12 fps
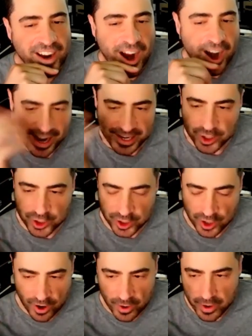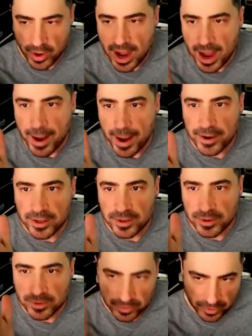All right. So
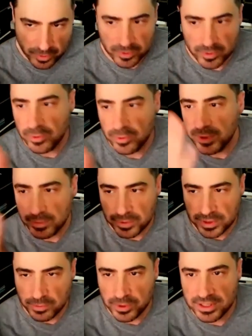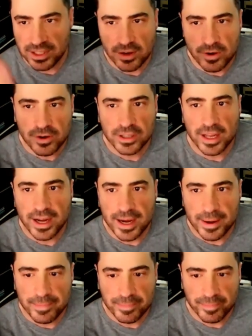we did the
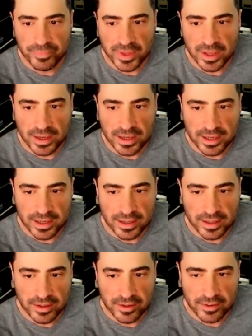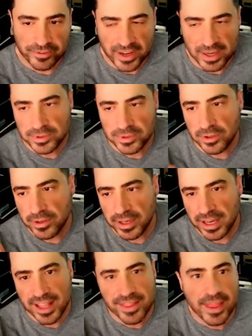whole fame
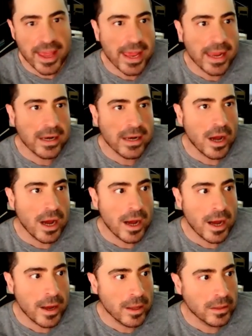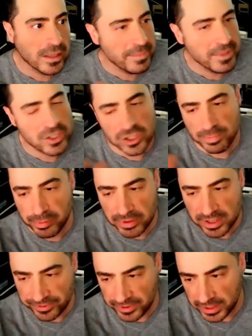story, and then let me just
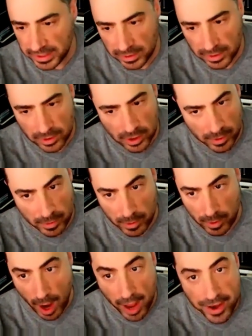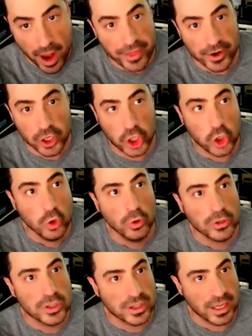briefly, another
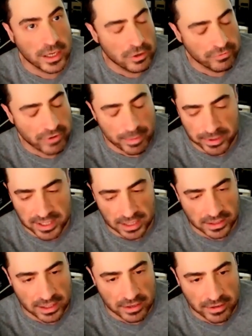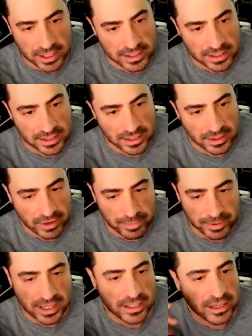huge thing, you represented Greece in
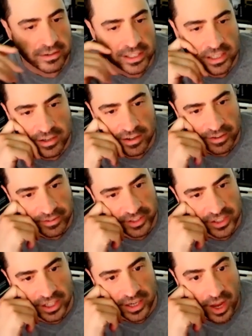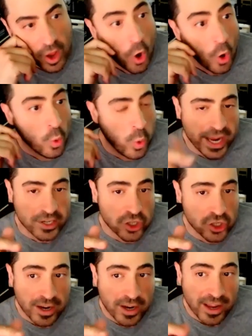Eurovision,
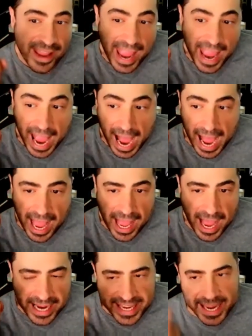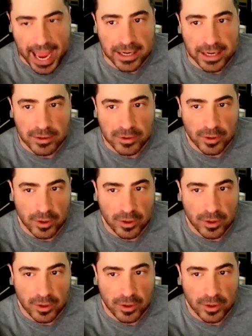which again,